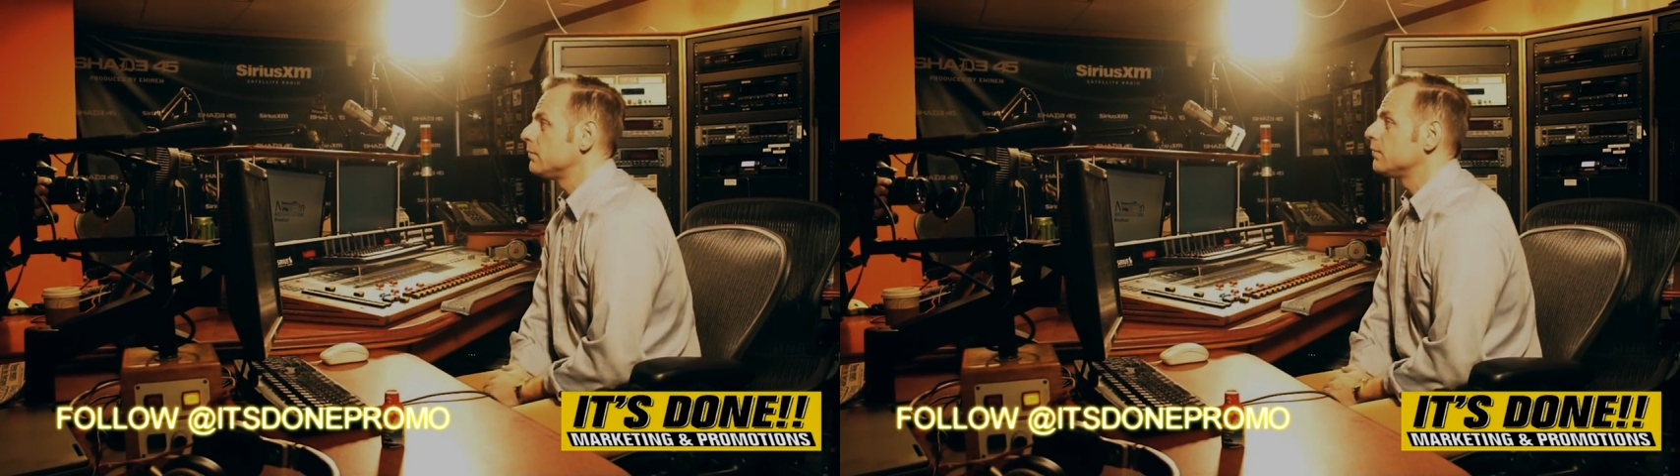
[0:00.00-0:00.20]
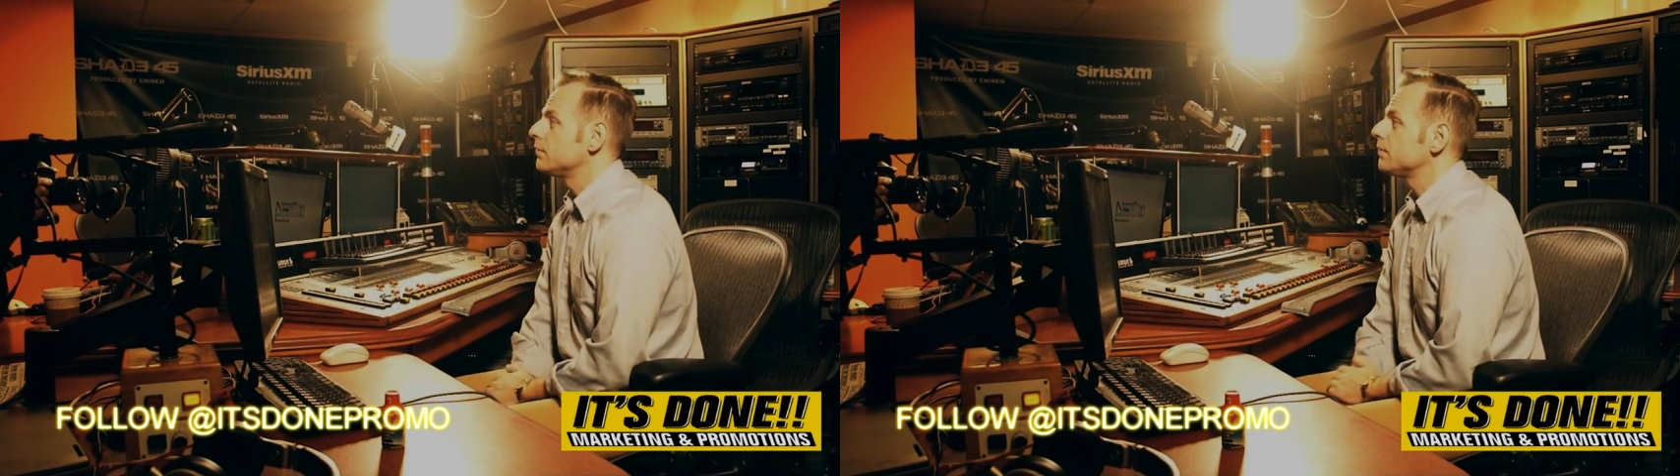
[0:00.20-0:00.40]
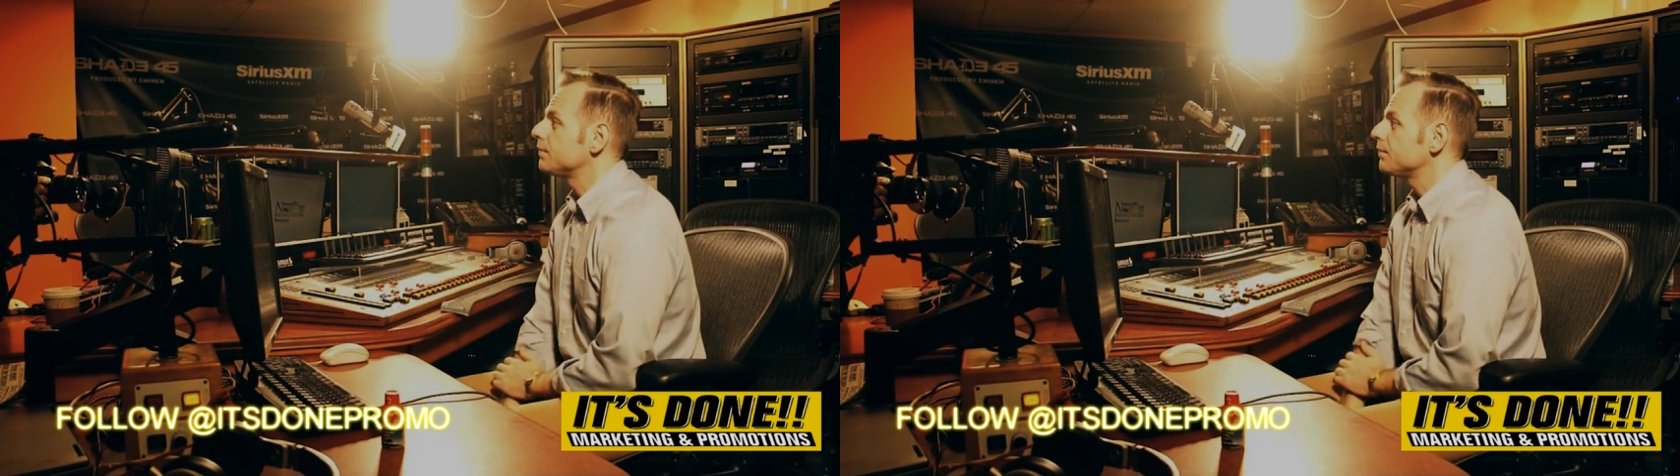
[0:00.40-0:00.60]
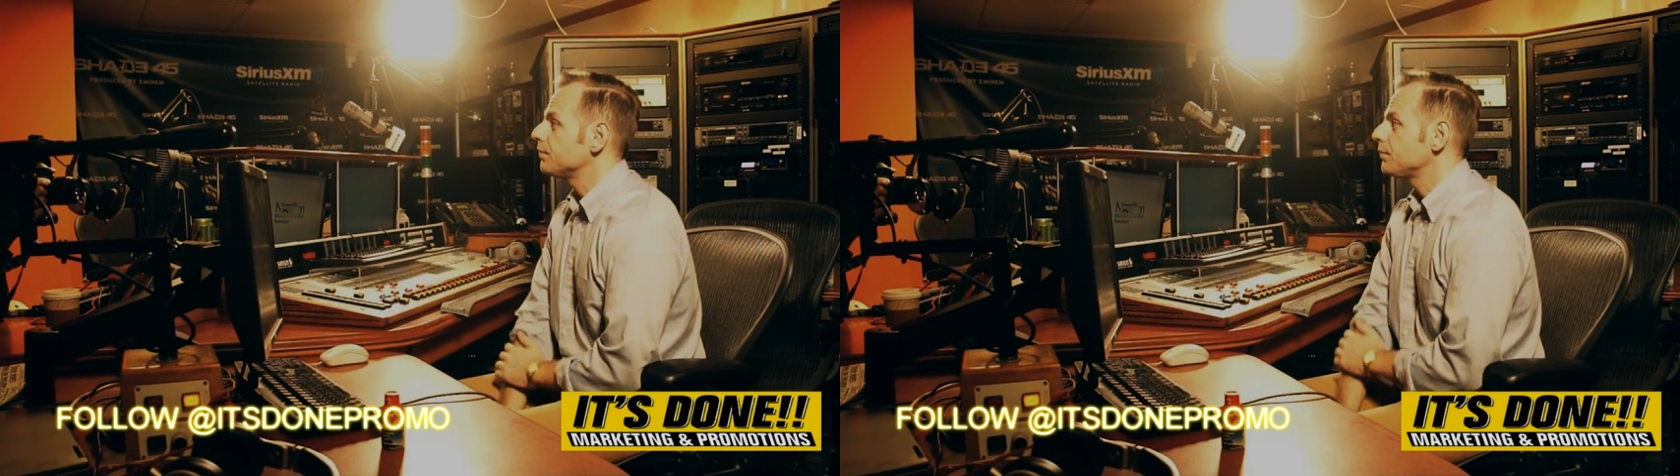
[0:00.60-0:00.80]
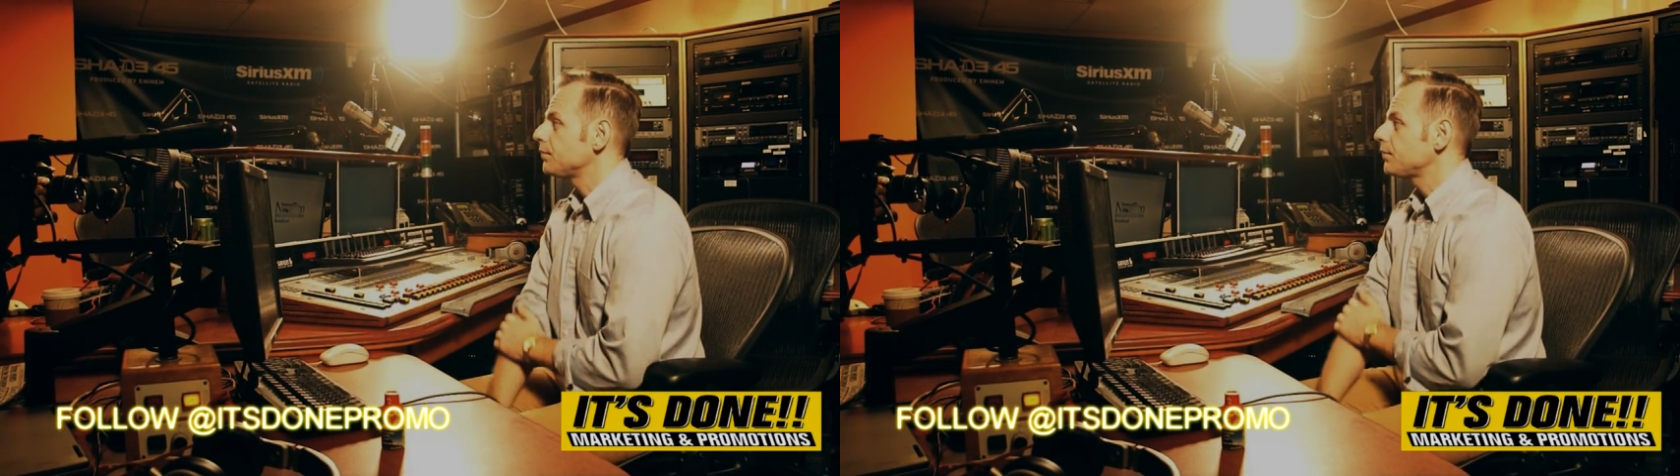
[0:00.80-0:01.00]
Mm, well,
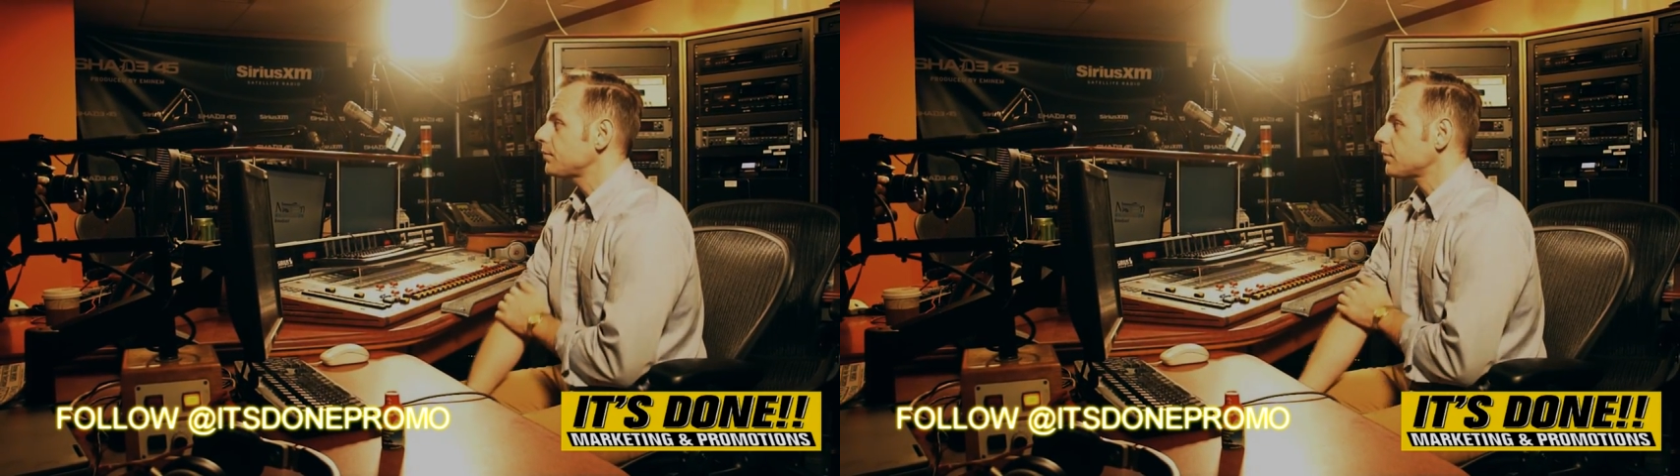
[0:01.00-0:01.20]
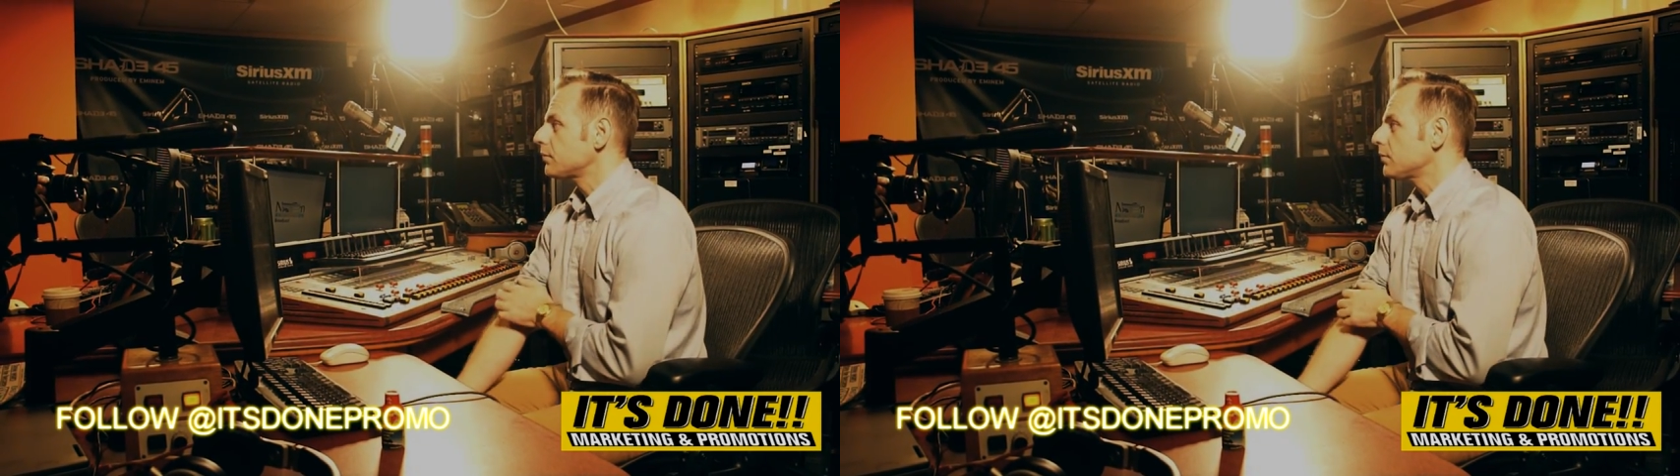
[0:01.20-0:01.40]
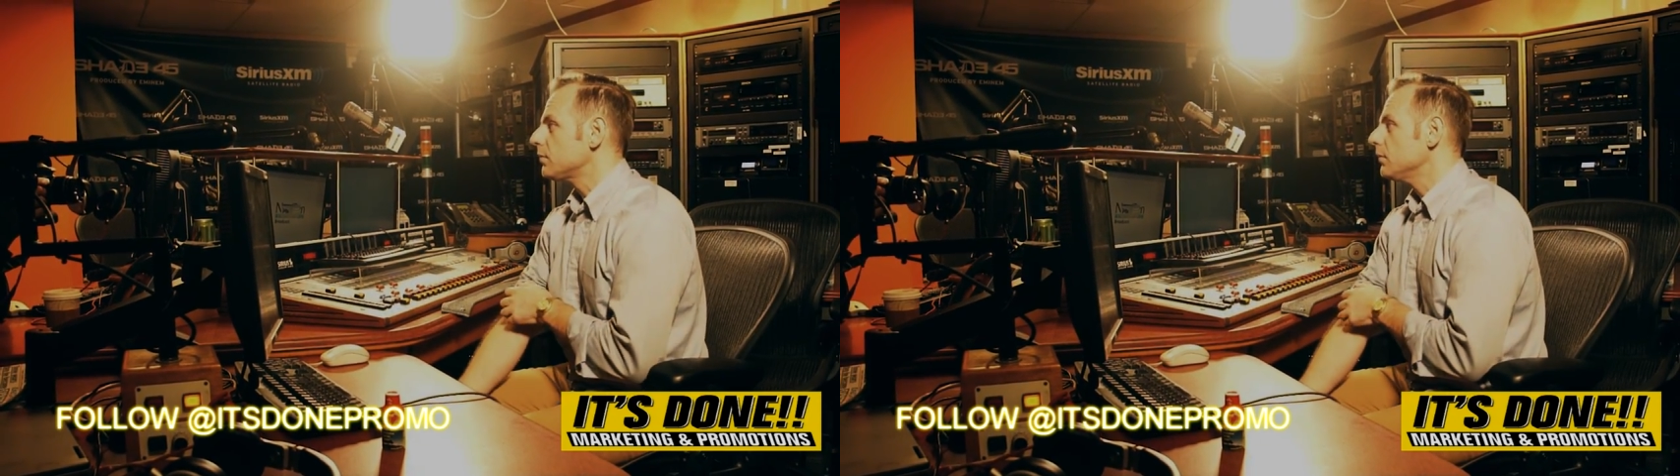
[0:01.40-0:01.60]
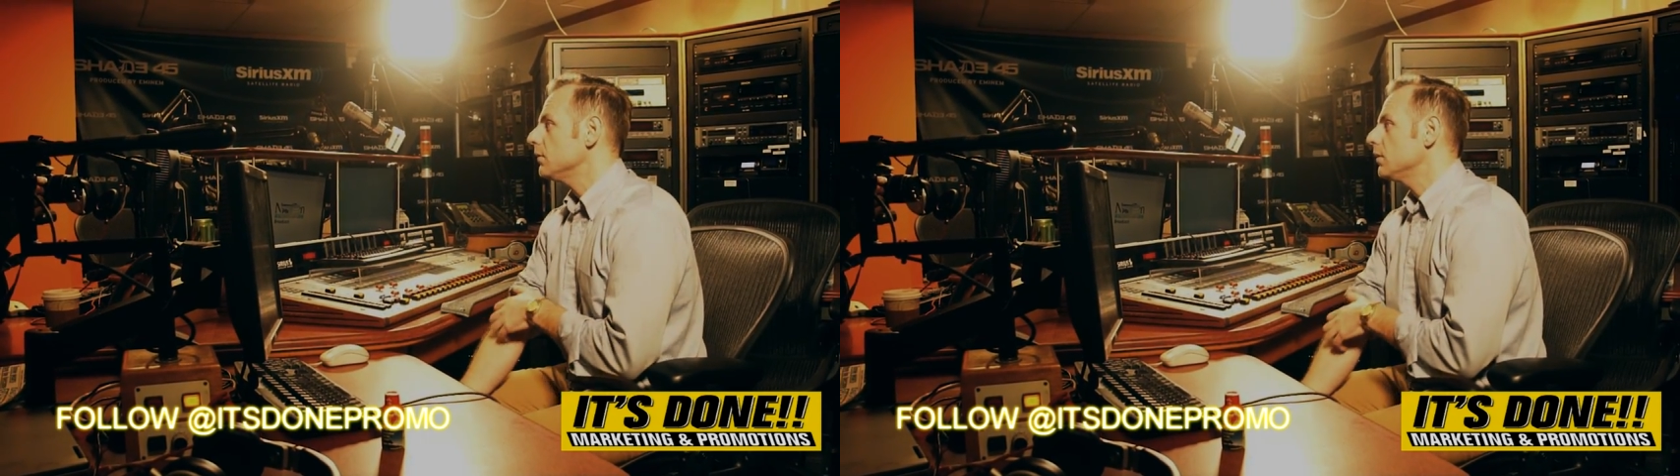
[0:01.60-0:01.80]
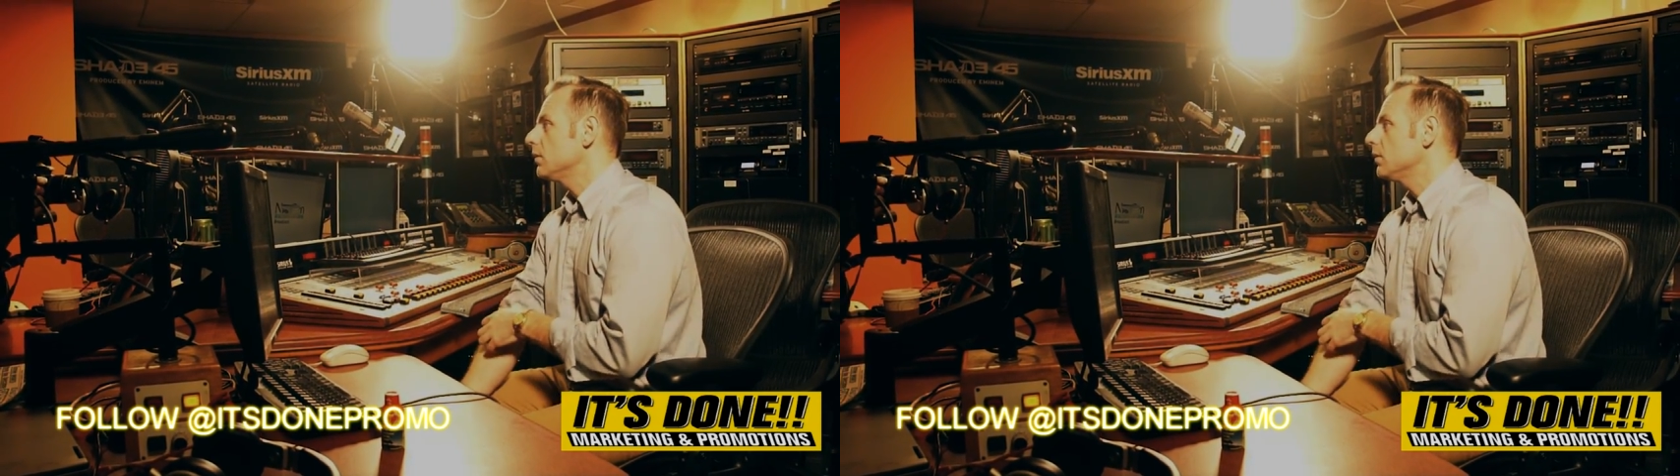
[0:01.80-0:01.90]
I don't want to reveal too